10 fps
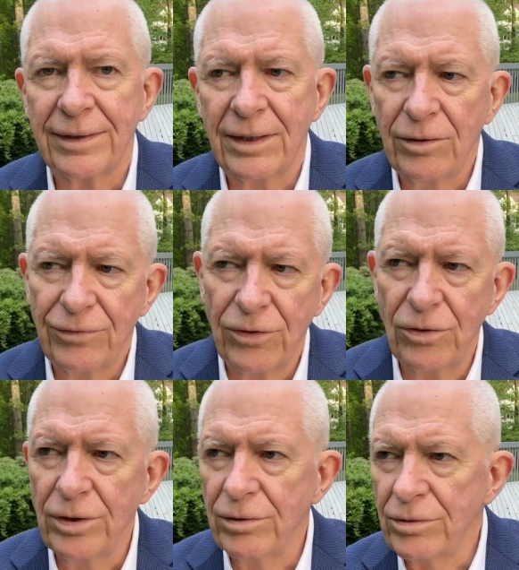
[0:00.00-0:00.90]
You
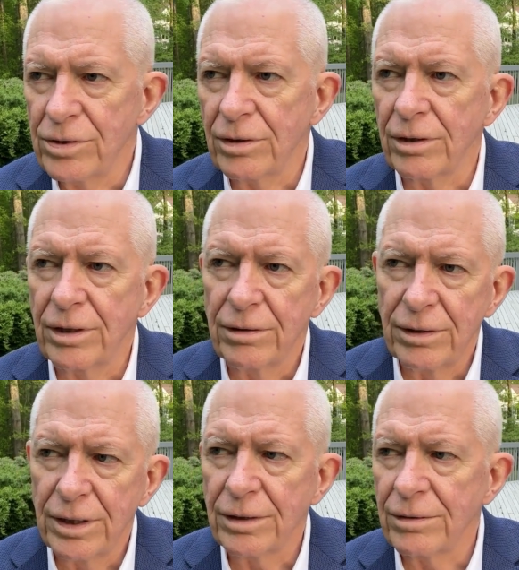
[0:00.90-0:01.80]
fool, you jerk, you
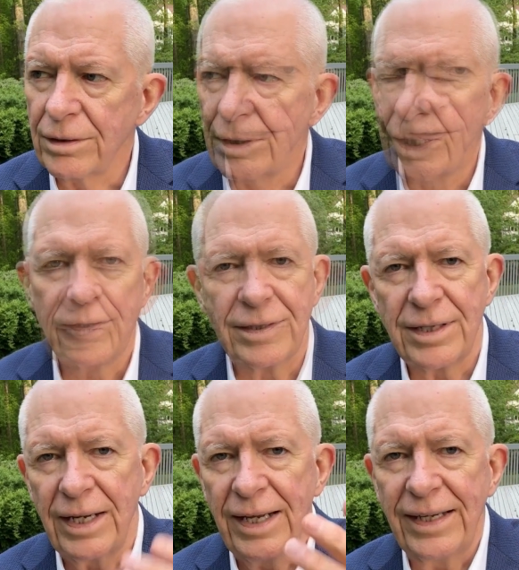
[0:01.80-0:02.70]
this, you that. It's
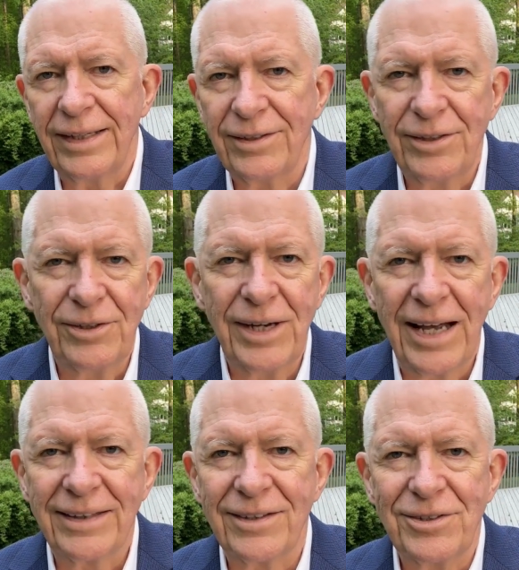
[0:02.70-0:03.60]
saying, hey, you
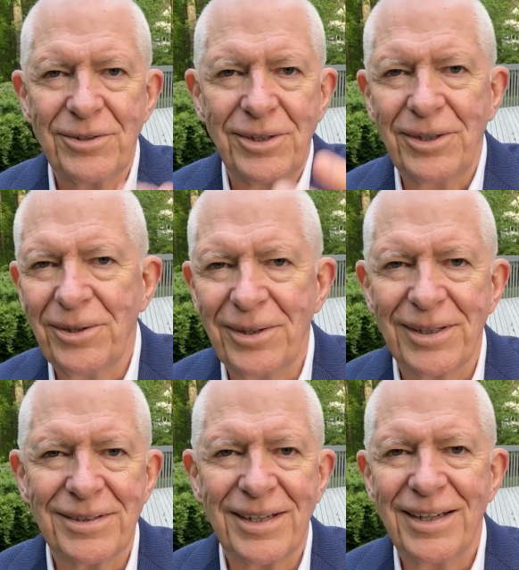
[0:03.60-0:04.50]
got this, you can do
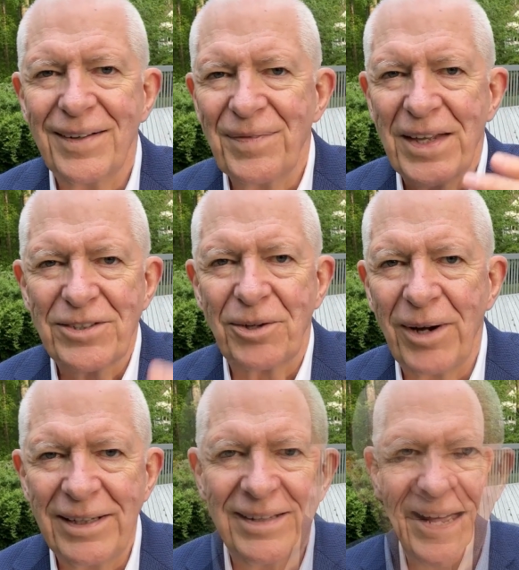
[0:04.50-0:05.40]
this. It's a
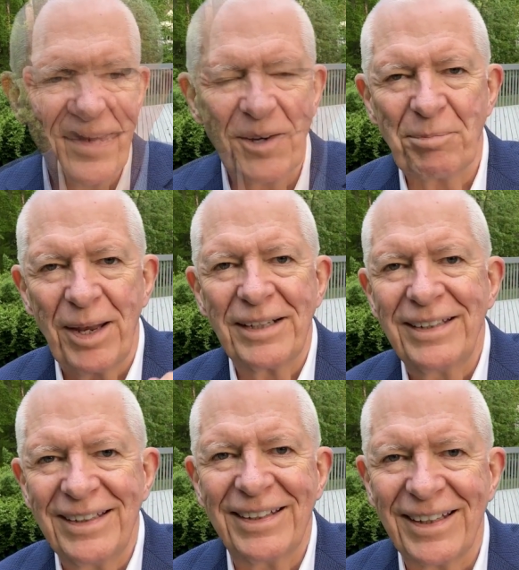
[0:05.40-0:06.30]
great day. You're plugged
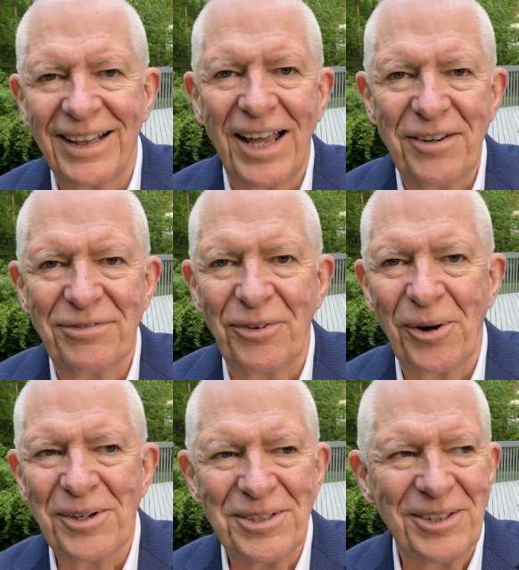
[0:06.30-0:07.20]
into the life
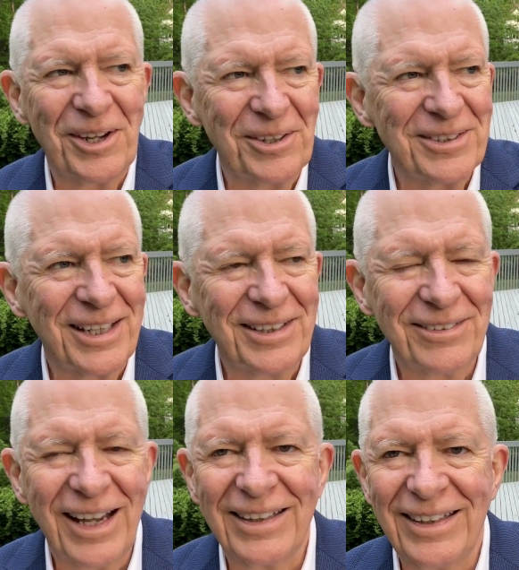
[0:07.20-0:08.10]
force, It's like you
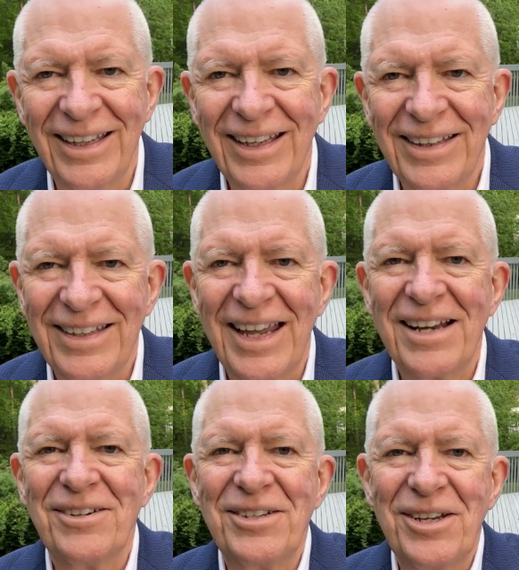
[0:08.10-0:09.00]
got the
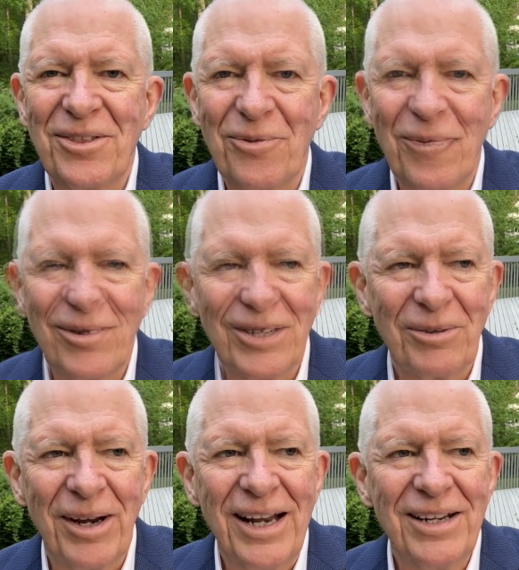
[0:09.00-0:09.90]
energy of the world,
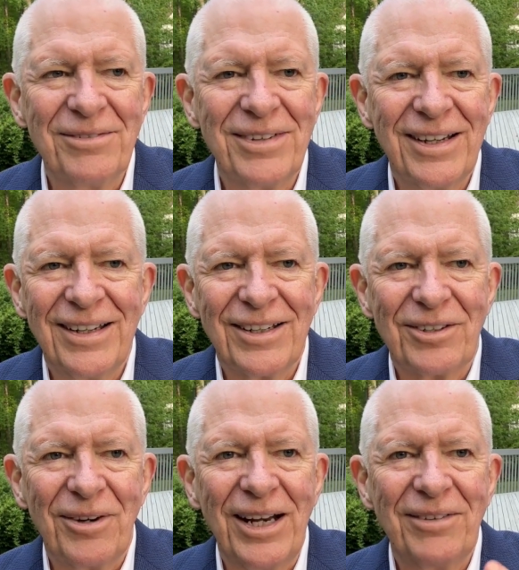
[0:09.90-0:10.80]
the
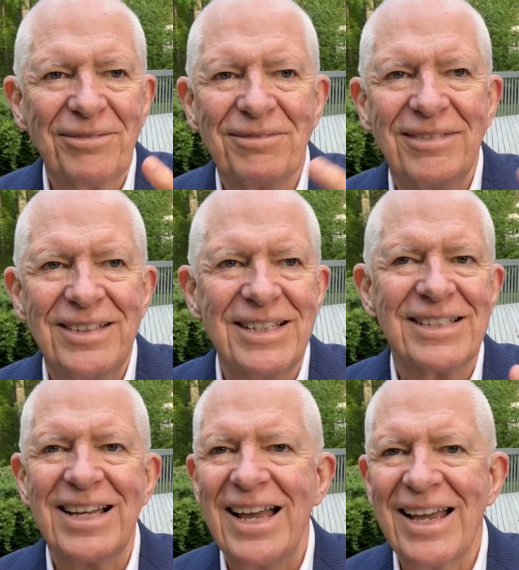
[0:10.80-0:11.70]
creative
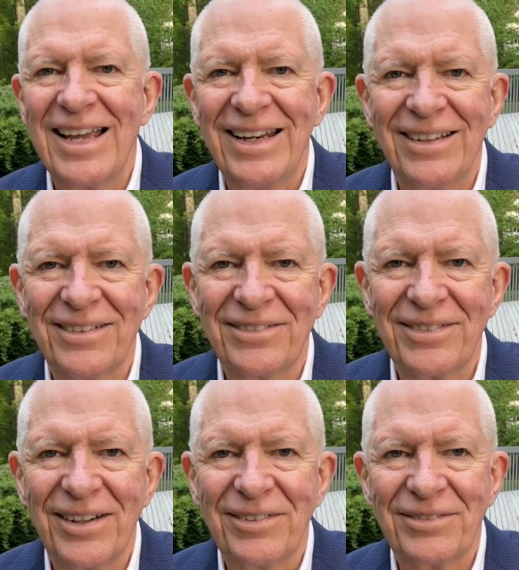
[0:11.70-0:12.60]
design of
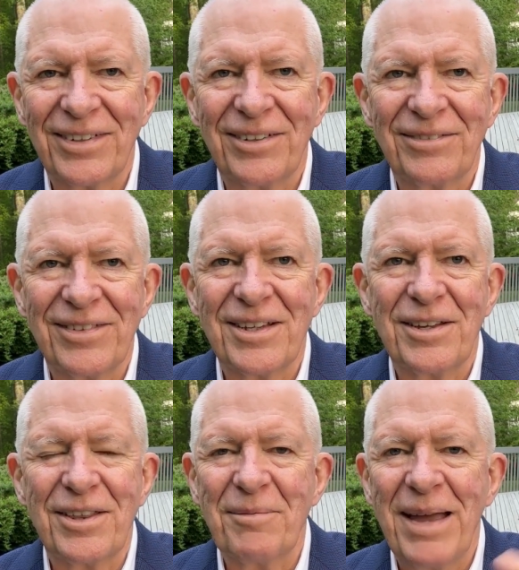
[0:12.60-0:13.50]

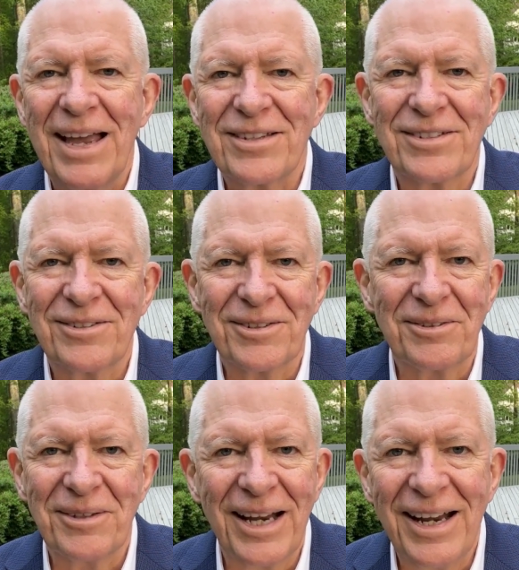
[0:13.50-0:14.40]
the master
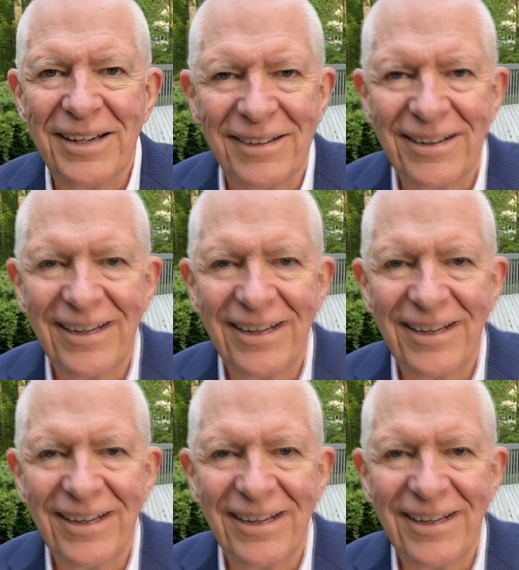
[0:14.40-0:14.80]
creator.